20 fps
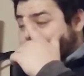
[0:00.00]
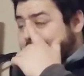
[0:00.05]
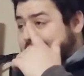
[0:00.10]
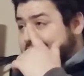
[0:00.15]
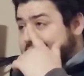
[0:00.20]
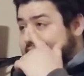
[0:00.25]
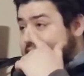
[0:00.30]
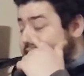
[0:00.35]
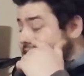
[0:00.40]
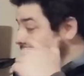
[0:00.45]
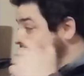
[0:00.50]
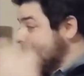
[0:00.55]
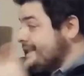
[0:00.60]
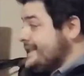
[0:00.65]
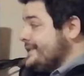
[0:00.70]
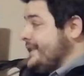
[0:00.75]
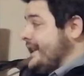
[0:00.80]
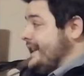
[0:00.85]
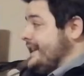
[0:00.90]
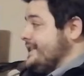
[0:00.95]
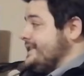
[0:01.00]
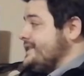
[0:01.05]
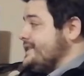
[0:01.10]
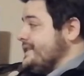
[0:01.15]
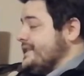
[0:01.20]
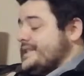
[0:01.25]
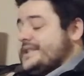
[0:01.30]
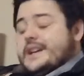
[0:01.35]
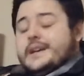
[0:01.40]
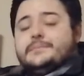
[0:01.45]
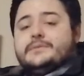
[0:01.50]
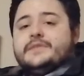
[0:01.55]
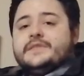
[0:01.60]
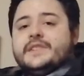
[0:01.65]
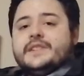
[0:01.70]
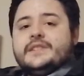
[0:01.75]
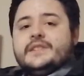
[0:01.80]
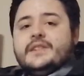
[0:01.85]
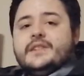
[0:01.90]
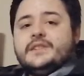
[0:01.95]
And the disadvantage to this type of
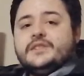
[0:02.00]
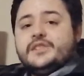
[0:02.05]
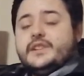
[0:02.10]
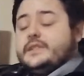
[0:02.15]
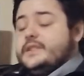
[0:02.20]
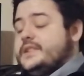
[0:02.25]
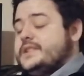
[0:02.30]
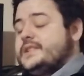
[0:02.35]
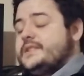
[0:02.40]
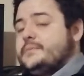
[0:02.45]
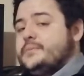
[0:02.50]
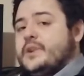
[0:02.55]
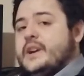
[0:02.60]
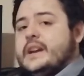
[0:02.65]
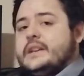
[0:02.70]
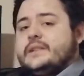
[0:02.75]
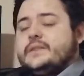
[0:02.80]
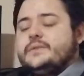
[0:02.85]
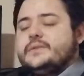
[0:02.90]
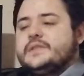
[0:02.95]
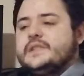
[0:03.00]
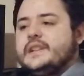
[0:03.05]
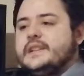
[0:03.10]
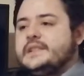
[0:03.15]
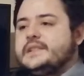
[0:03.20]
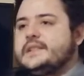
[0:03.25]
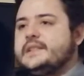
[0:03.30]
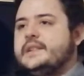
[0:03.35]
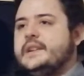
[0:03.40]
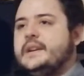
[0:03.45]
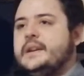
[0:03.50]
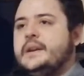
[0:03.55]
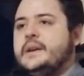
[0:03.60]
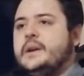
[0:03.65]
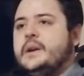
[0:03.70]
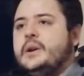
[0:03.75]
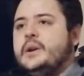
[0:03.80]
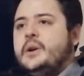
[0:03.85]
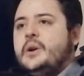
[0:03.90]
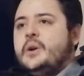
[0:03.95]
technology, at least in the practical sense,
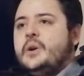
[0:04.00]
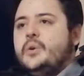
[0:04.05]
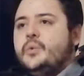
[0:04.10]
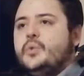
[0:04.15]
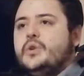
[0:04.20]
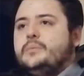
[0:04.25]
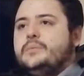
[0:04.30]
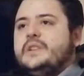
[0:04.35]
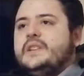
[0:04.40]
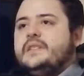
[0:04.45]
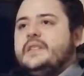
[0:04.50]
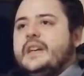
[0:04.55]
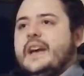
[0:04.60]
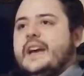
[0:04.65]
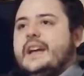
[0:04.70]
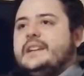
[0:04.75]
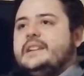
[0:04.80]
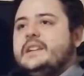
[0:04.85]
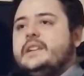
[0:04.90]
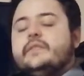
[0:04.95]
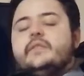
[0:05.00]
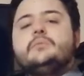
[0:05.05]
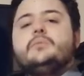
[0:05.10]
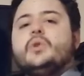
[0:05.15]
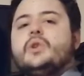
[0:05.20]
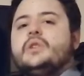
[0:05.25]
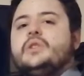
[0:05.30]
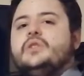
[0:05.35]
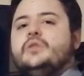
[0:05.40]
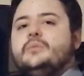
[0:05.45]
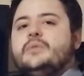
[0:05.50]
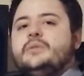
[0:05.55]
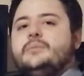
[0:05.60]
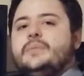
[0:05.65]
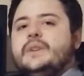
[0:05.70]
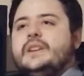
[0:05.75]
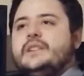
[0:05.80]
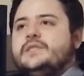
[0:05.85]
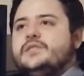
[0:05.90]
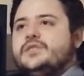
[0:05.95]
would be that even more human
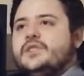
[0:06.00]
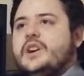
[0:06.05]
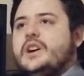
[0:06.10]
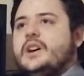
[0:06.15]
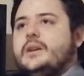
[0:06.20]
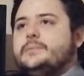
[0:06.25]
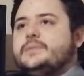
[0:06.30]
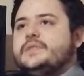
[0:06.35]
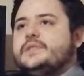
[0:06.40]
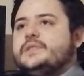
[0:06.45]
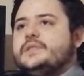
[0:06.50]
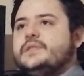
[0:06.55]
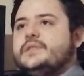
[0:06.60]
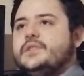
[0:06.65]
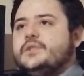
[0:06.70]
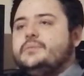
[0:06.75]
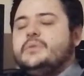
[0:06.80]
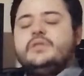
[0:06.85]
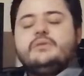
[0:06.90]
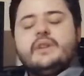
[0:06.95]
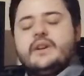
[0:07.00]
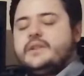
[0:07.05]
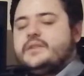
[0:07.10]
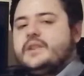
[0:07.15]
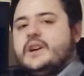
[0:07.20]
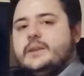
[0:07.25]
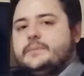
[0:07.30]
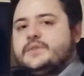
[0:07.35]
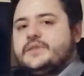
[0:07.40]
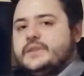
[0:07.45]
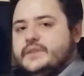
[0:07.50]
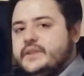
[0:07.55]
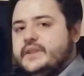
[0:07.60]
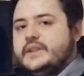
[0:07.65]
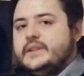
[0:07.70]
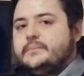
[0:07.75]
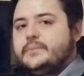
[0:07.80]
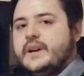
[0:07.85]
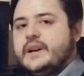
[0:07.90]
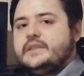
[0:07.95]
beings' jobs could be rendered
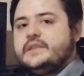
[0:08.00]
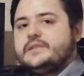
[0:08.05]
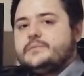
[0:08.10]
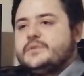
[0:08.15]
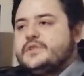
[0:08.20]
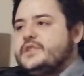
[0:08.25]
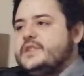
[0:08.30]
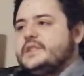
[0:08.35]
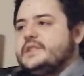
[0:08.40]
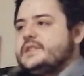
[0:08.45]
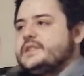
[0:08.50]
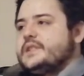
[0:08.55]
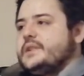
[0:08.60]
obsolete by these machines.